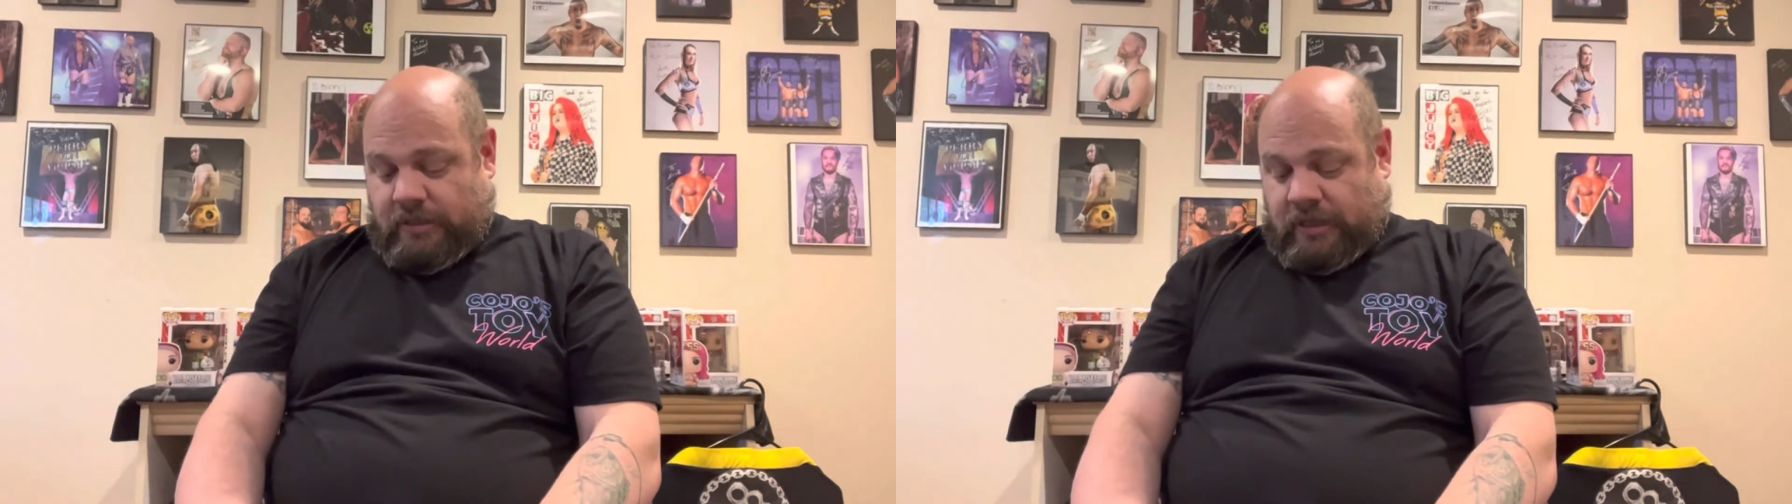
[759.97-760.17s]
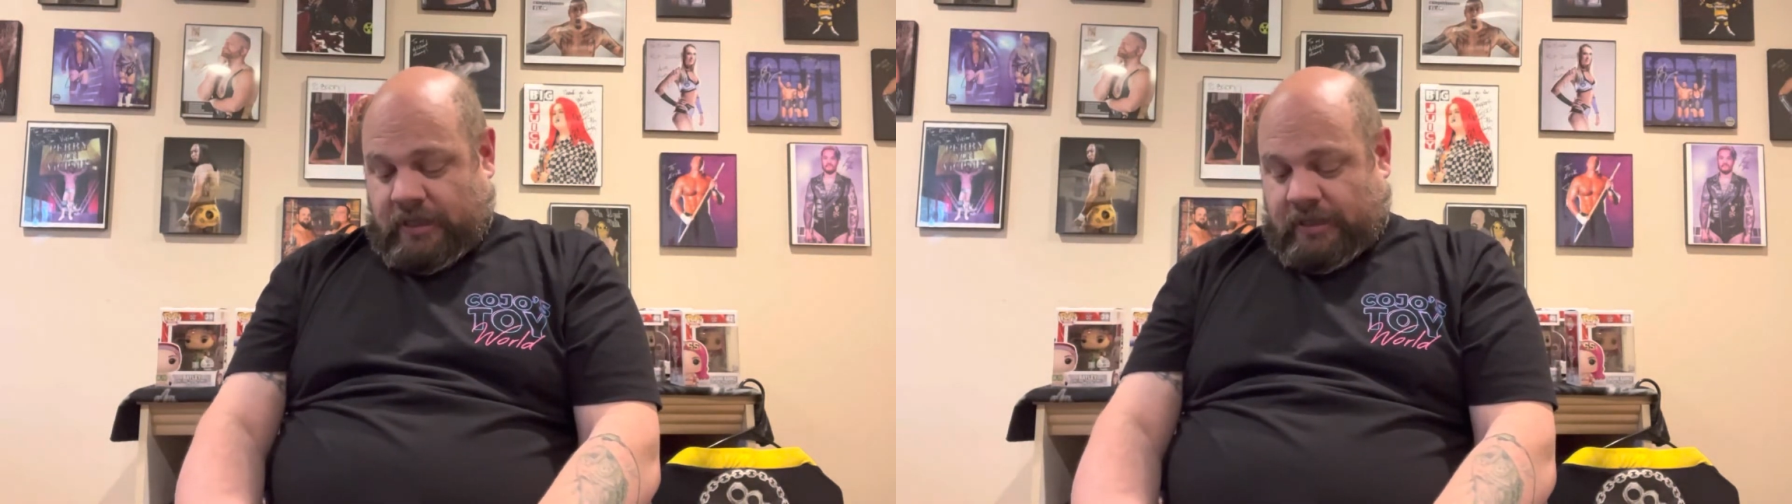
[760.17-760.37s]

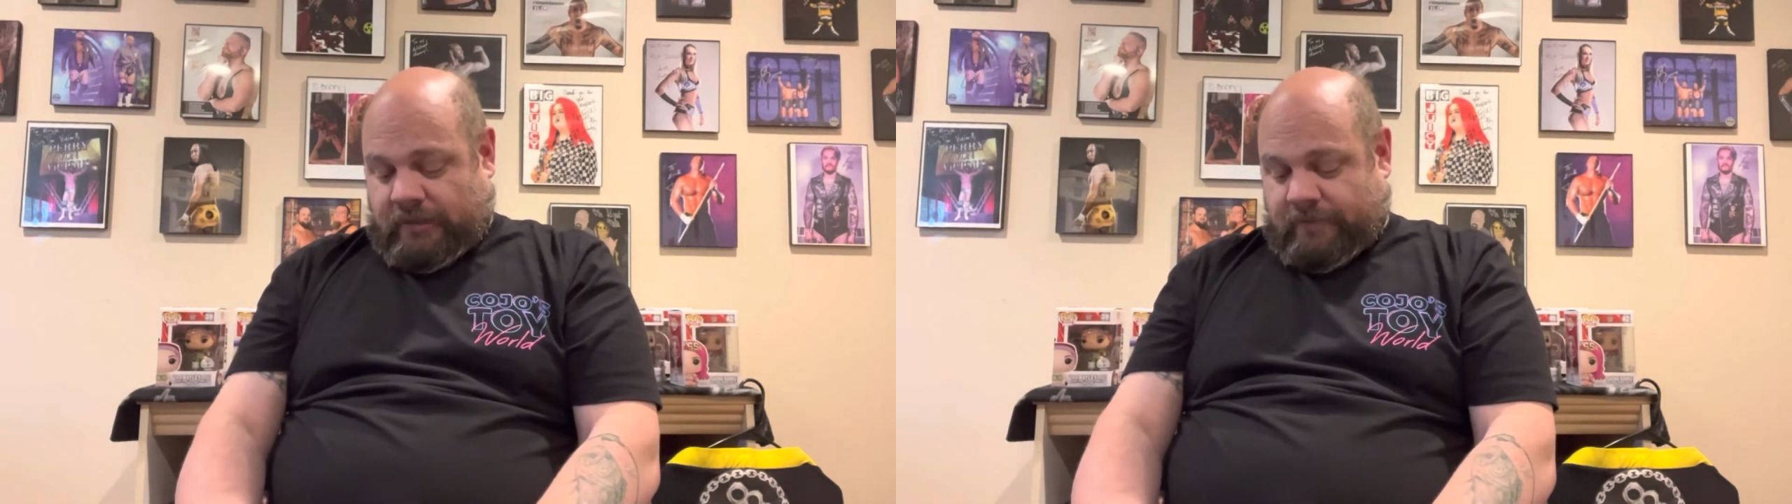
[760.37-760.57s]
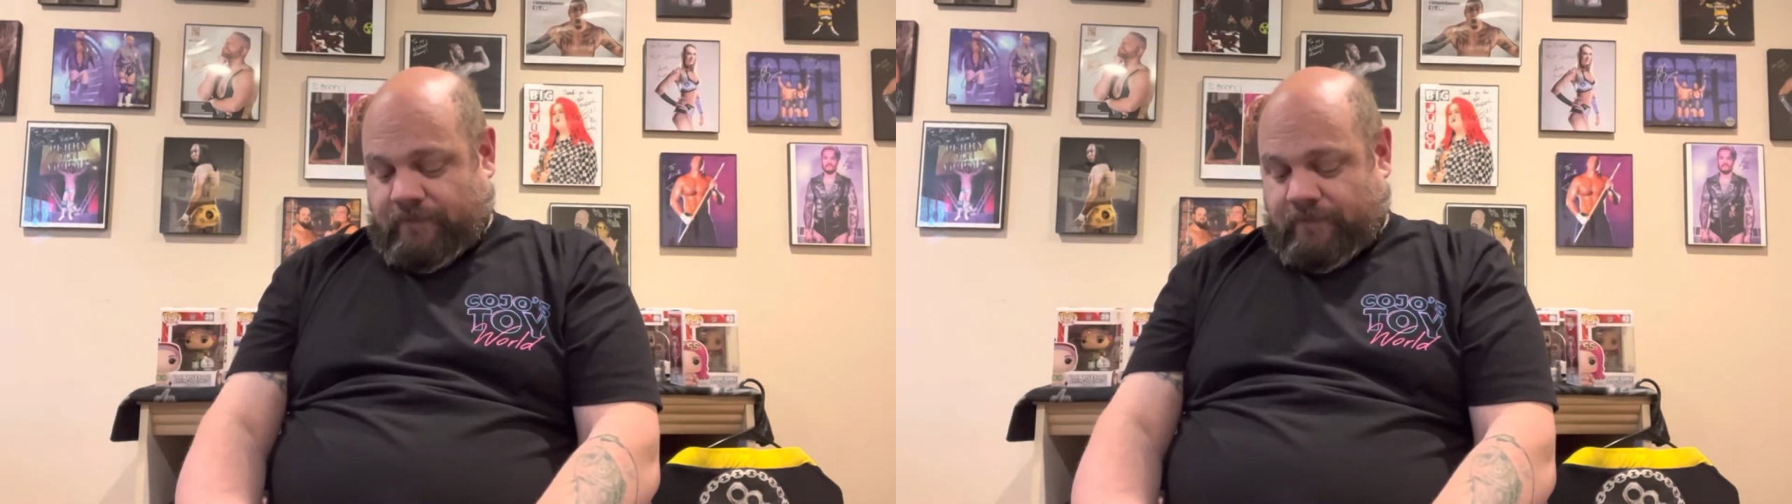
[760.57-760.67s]
that